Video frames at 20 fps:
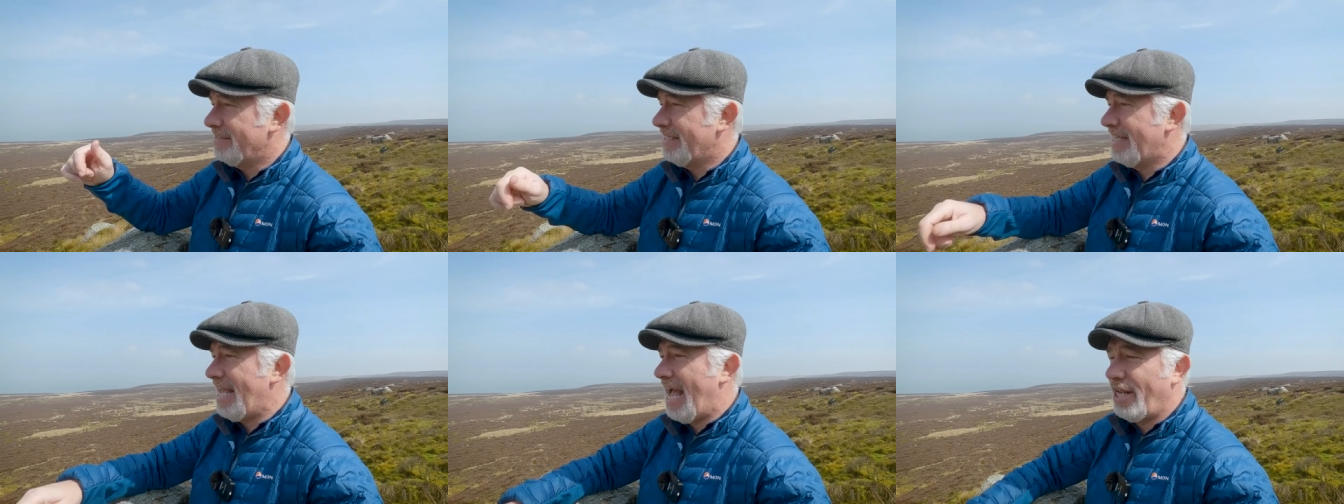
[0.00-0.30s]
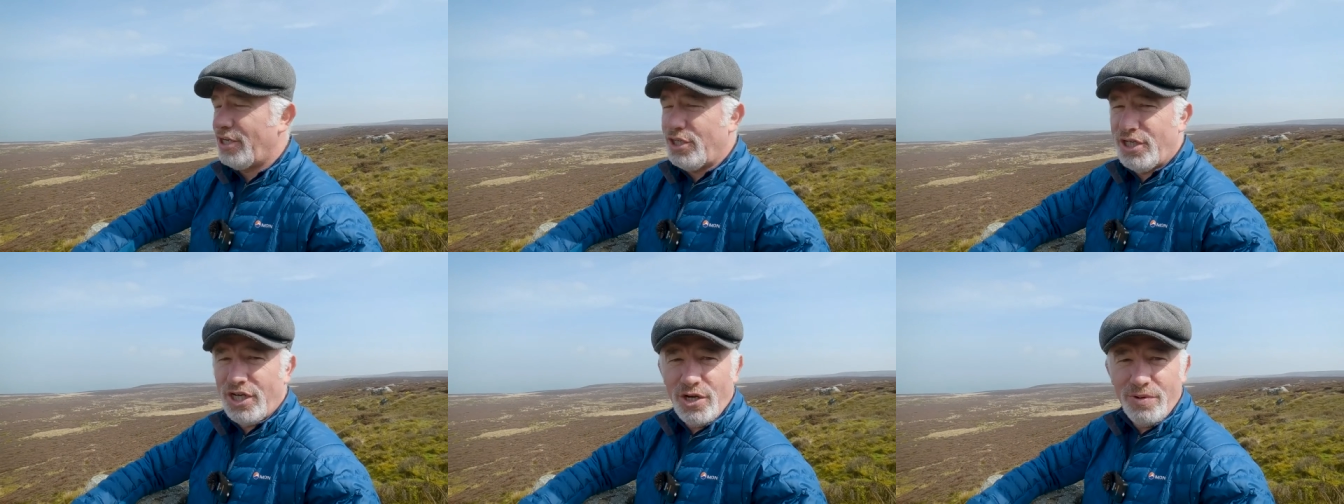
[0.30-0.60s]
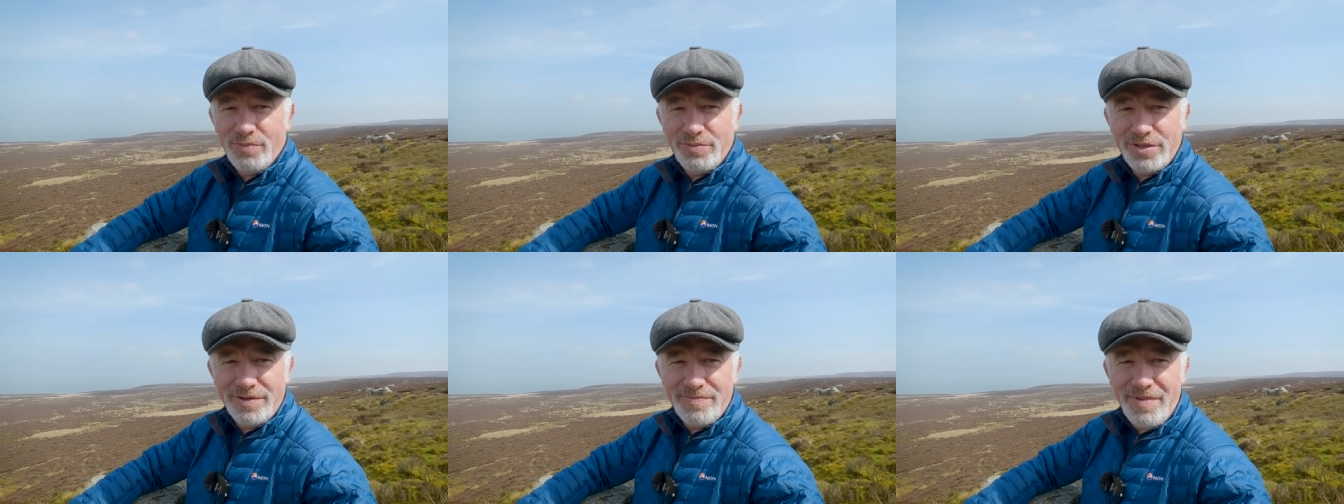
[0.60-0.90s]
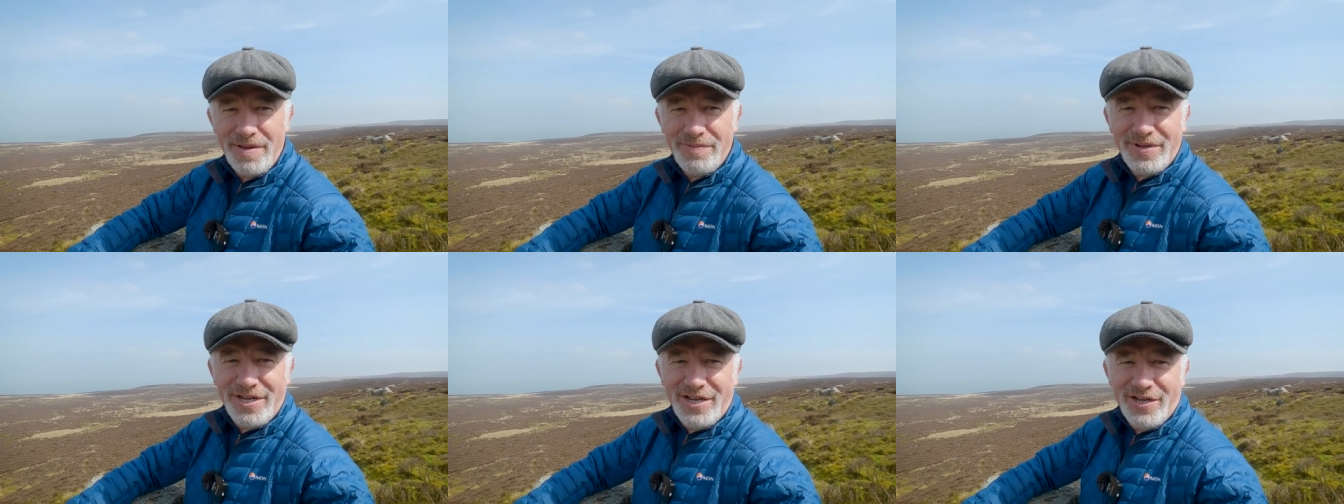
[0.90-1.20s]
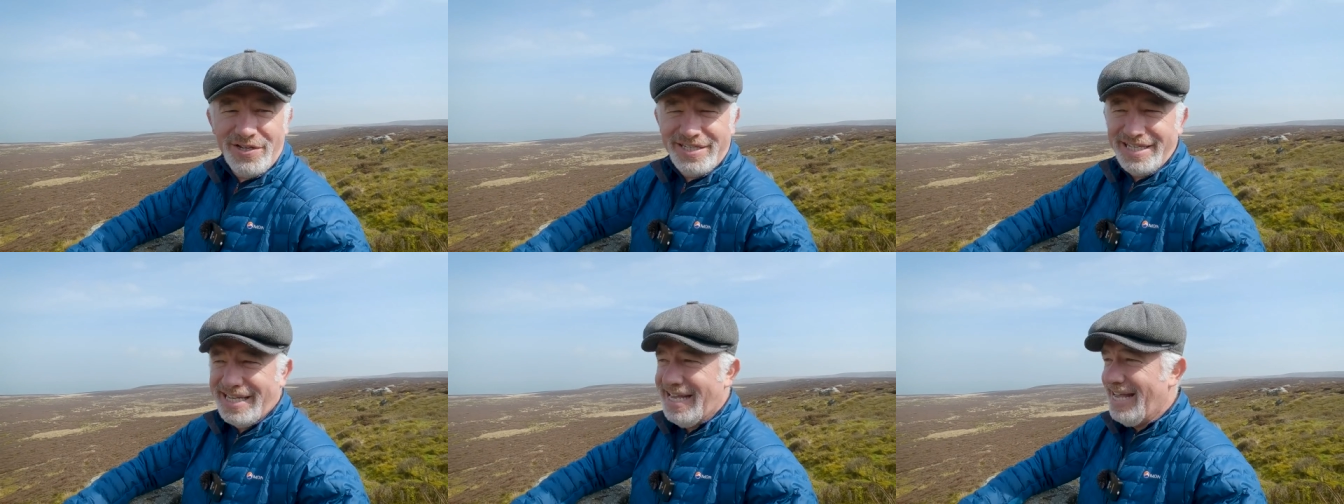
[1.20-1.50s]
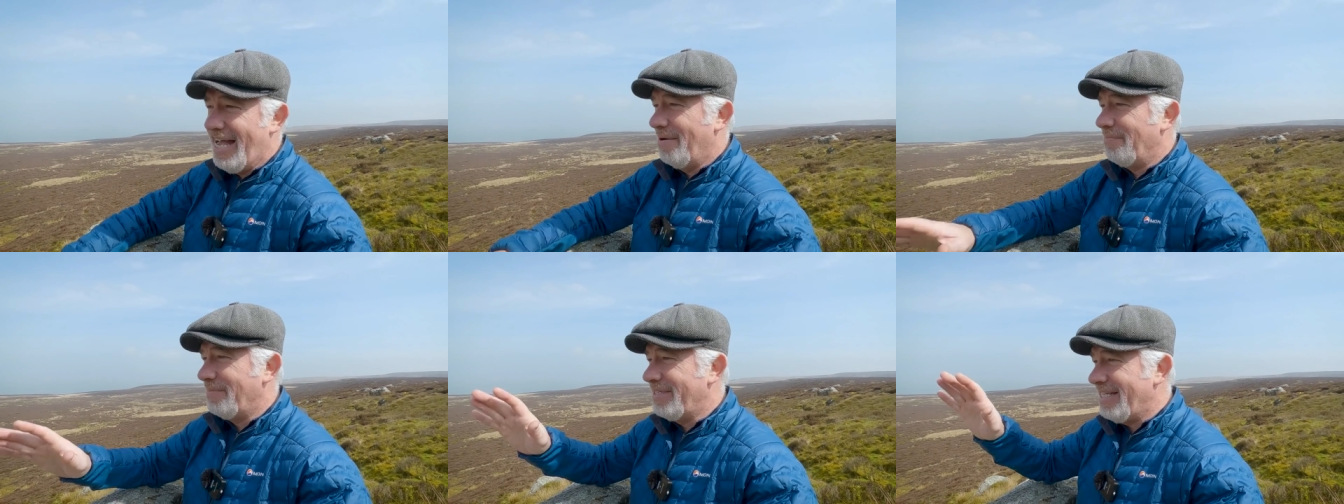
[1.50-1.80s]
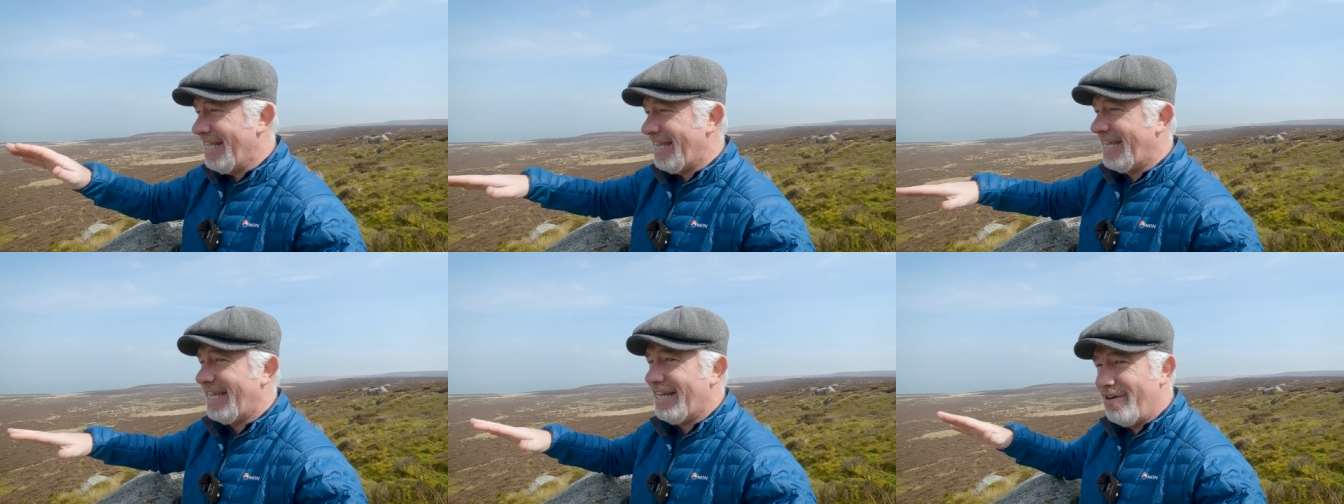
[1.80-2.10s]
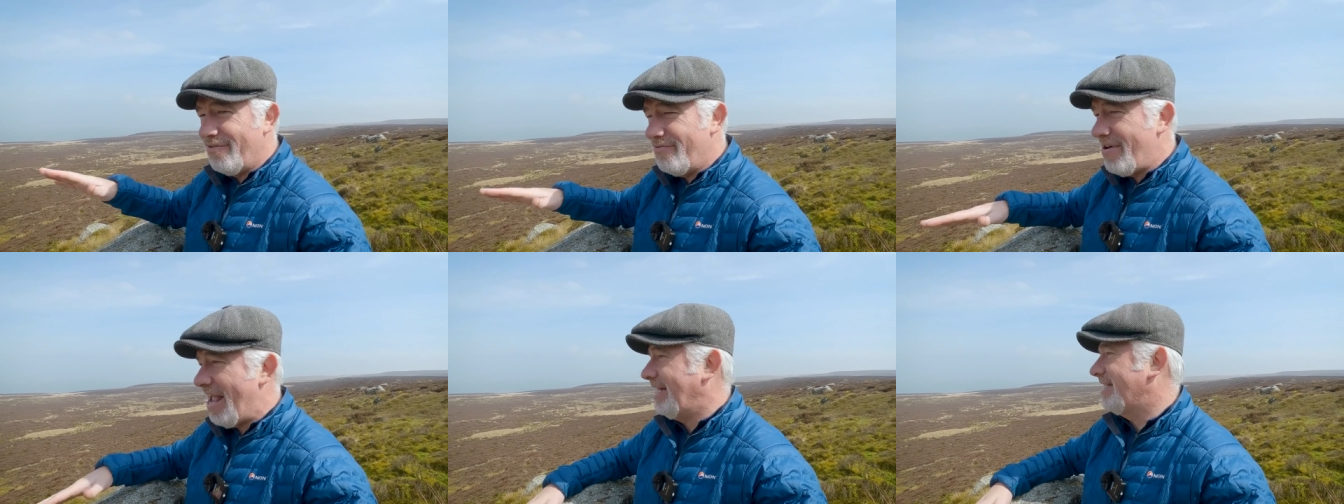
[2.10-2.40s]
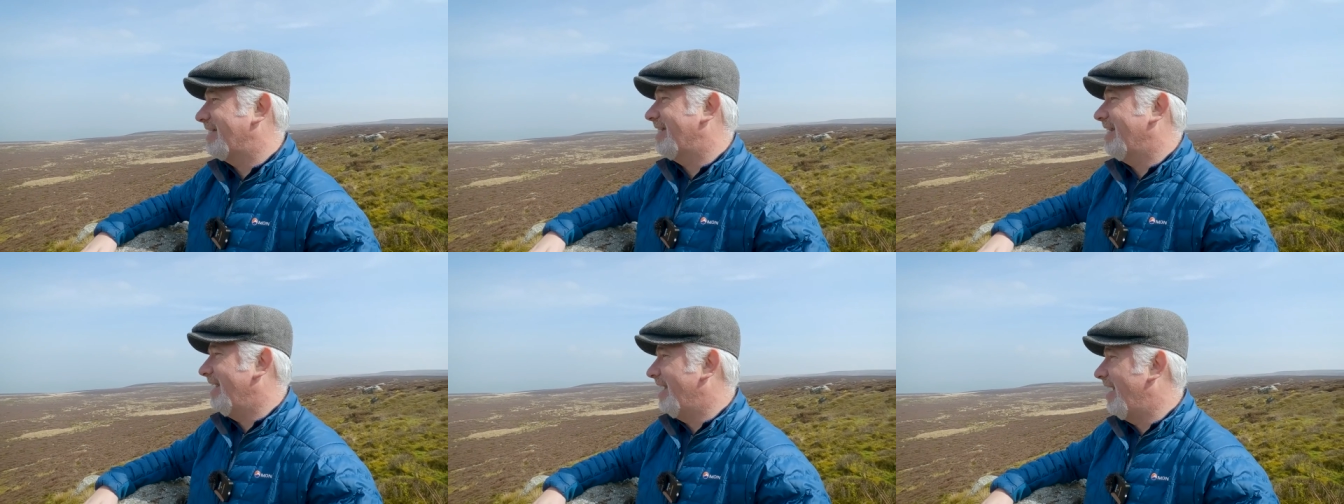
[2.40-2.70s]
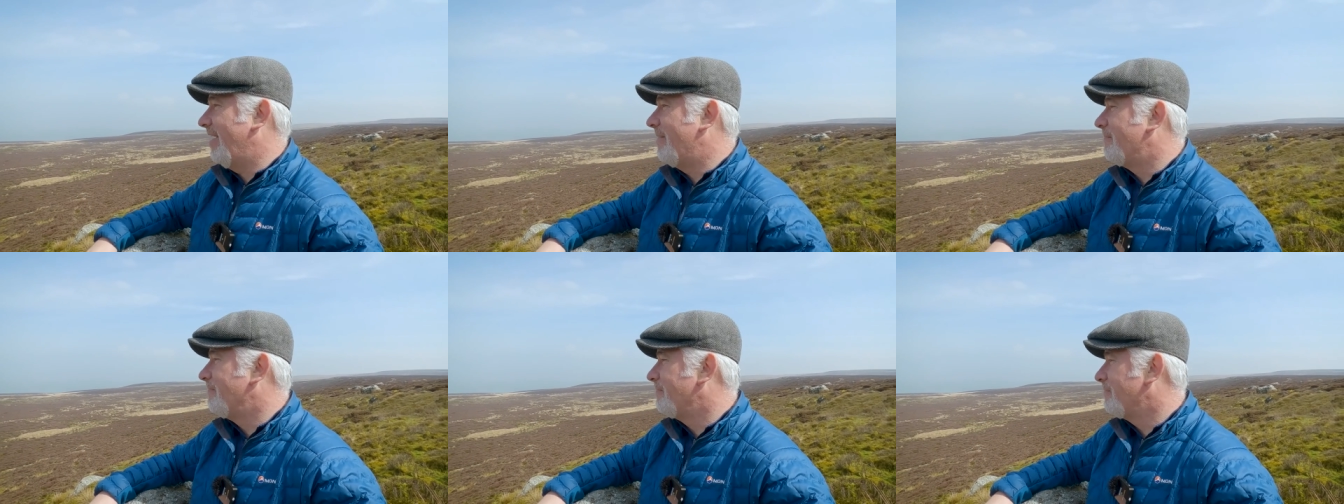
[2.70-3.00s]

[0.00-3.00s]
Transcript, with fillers: catching up to me because I'm taking a rest here.